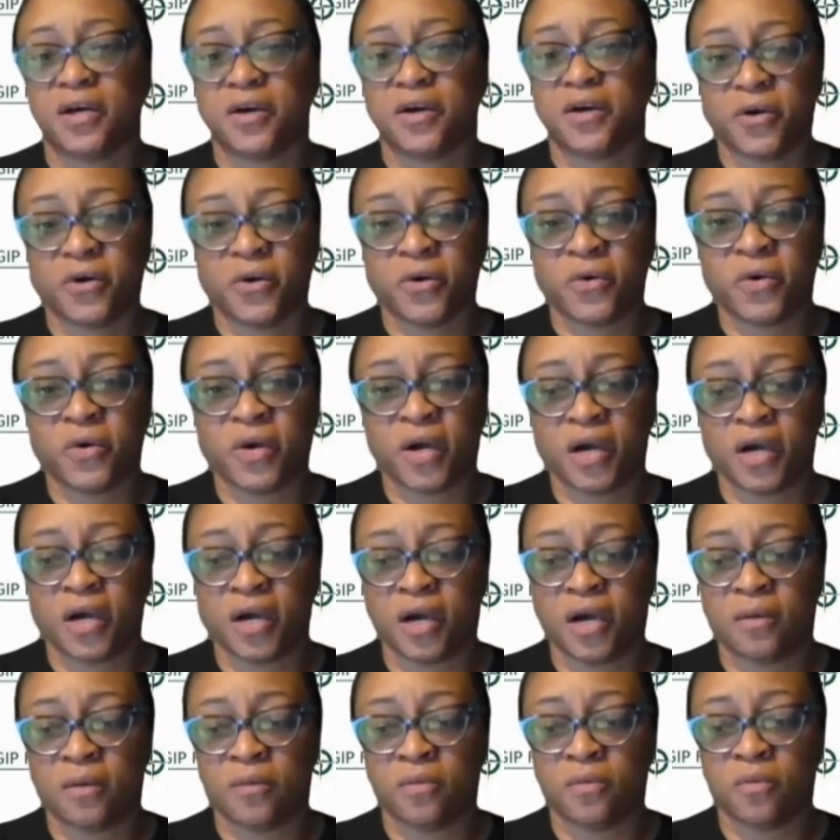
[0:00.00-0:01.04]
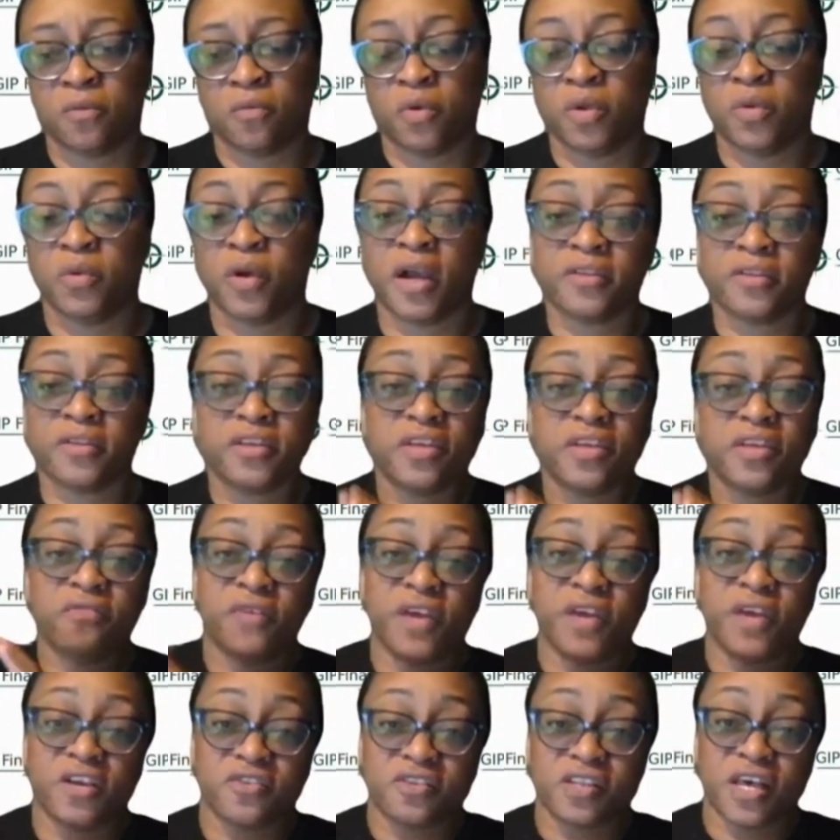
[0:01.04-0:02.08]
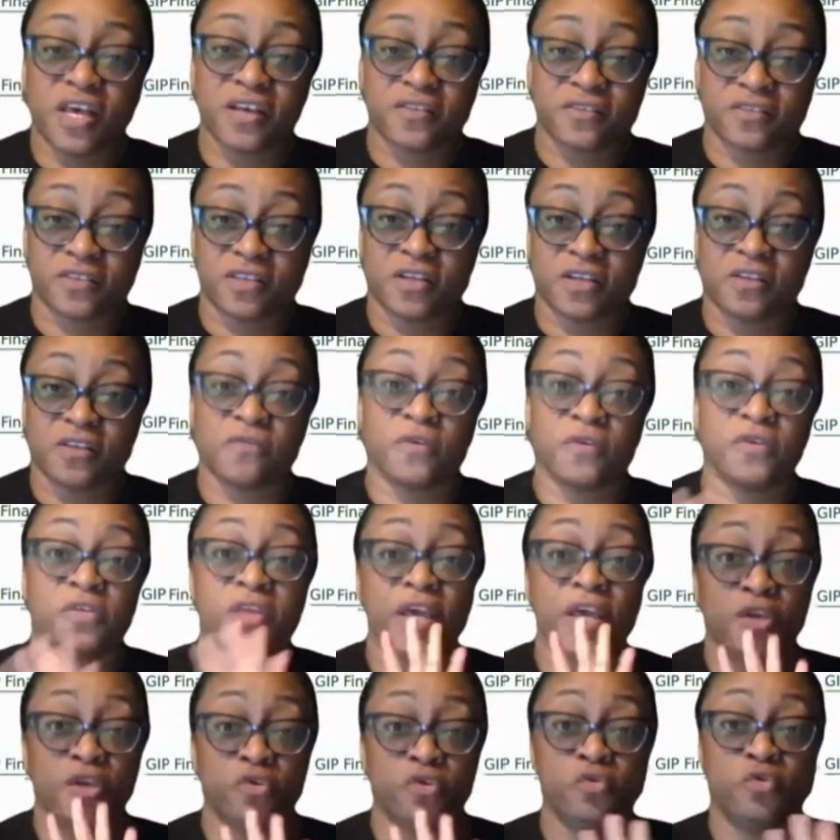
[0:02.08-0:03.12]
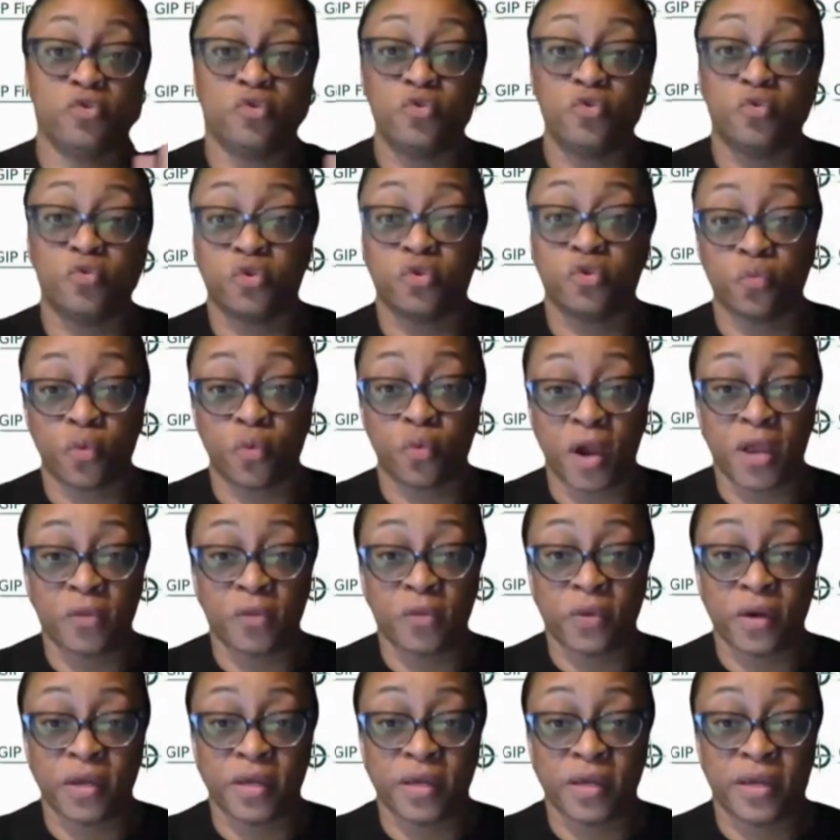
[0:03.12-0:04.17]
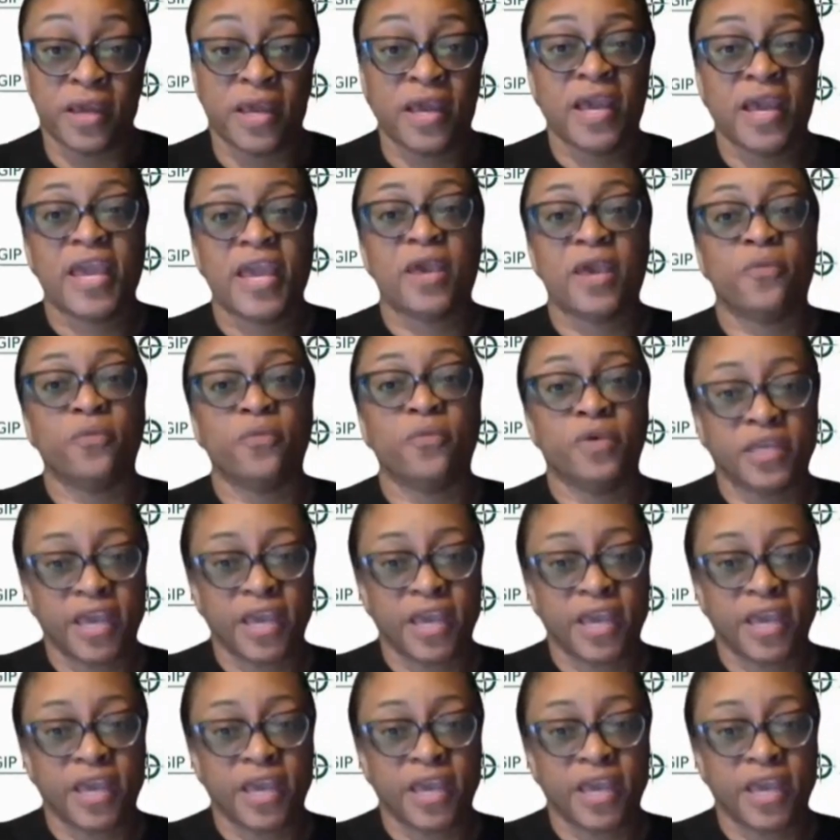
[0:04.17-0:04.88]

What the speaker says: so we were out there evangelizing, telling folks, hey, you can do it the right way. And we